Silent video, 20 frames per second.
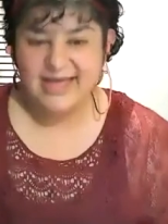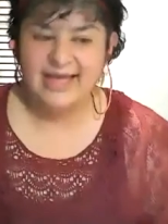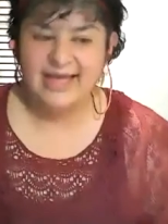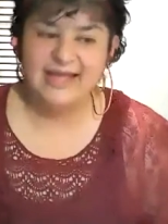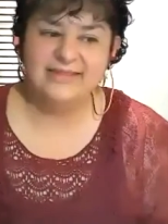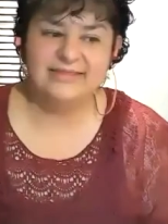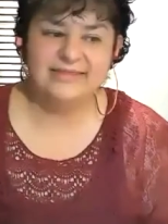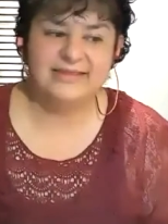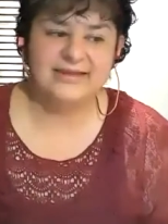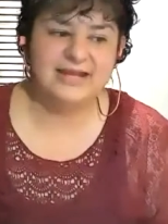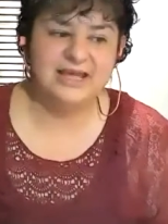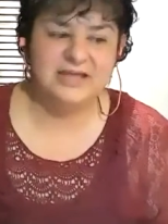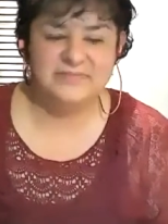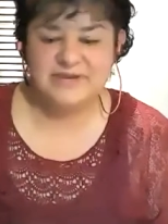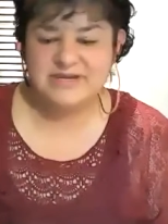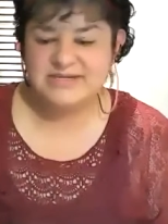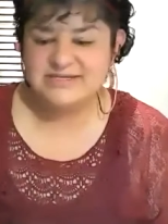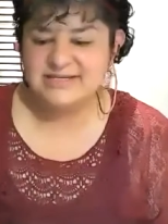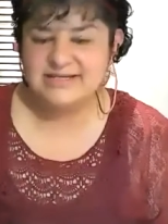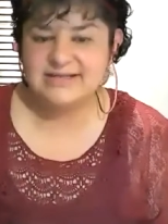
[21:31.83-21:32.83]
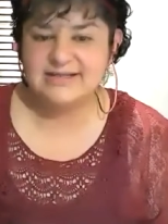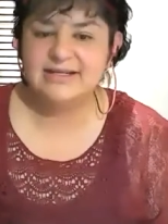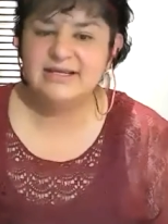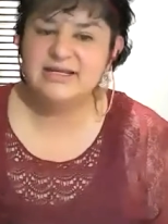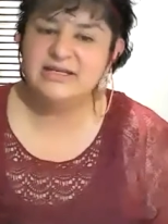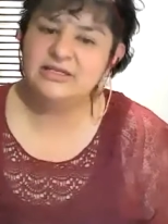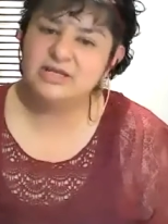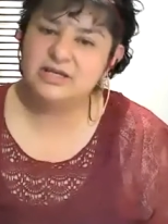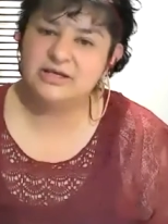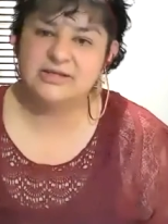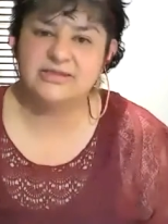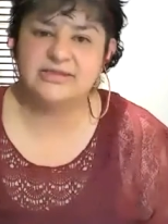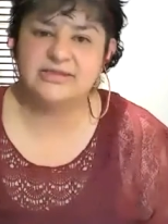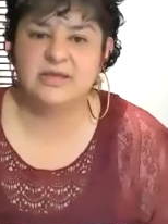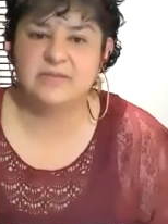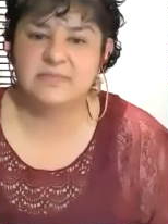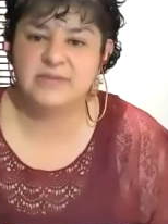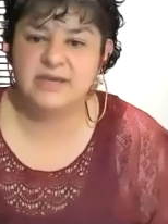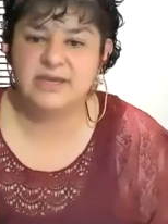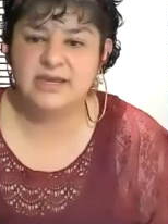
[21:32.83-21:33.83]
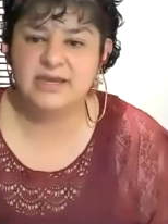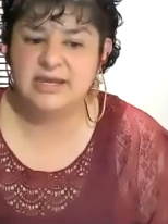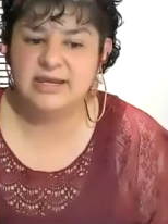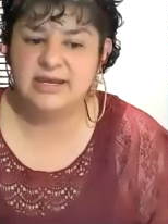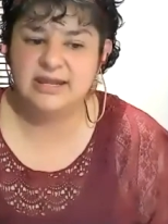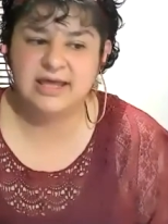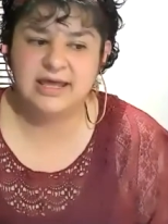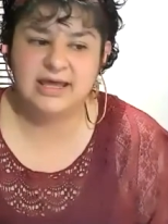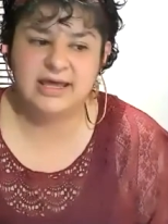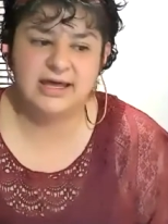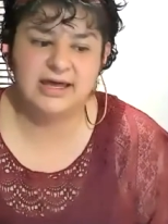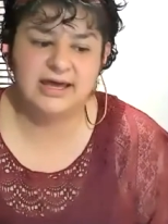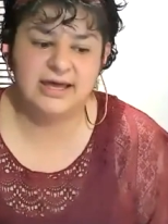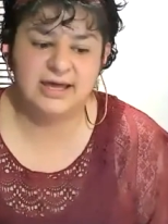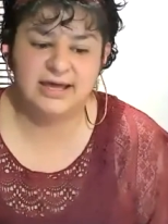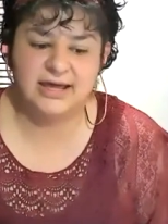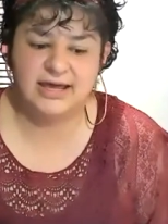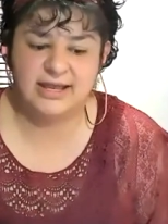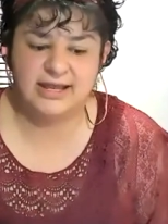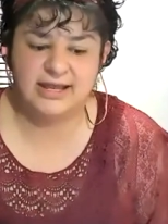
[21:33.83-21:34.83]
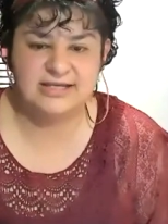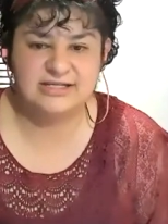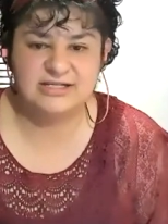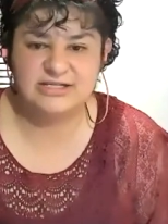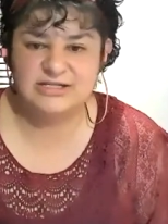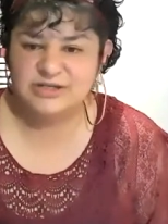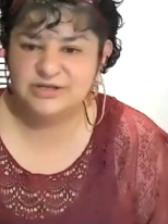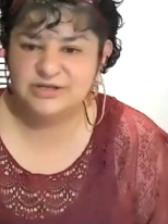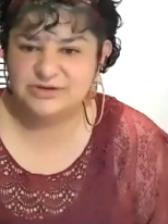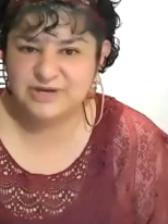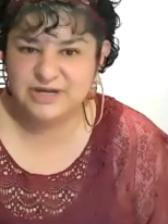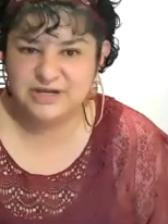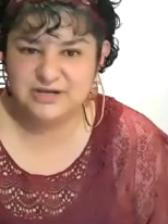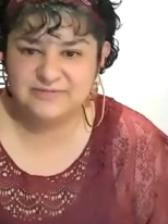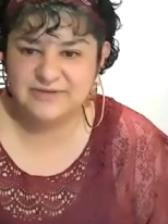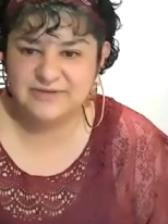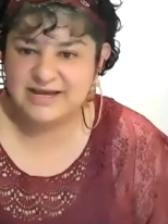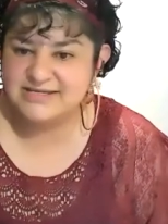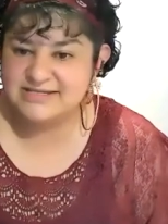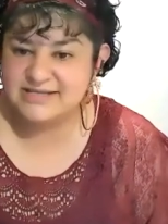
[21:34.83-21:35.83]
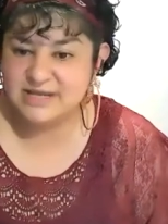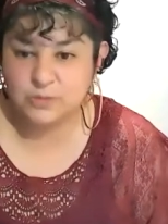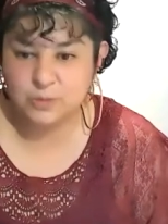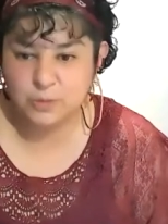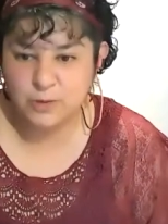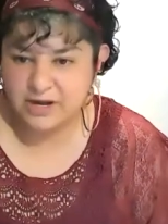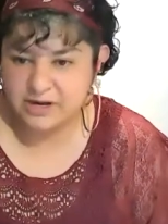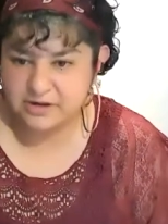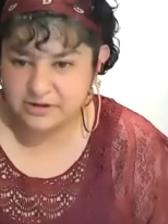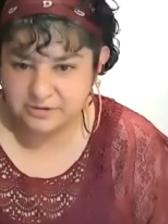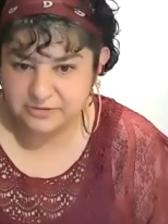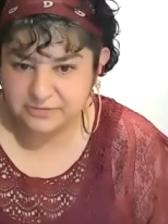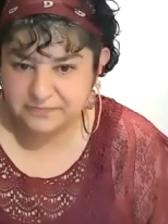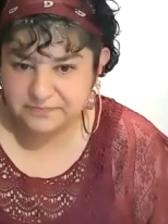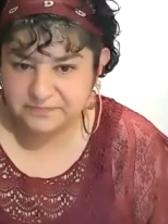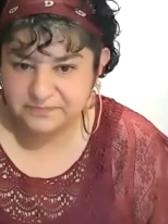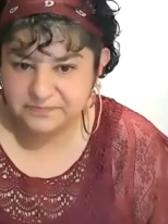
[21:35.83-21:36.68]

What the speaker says: And then I basically dunk them in a slurry of ice and water.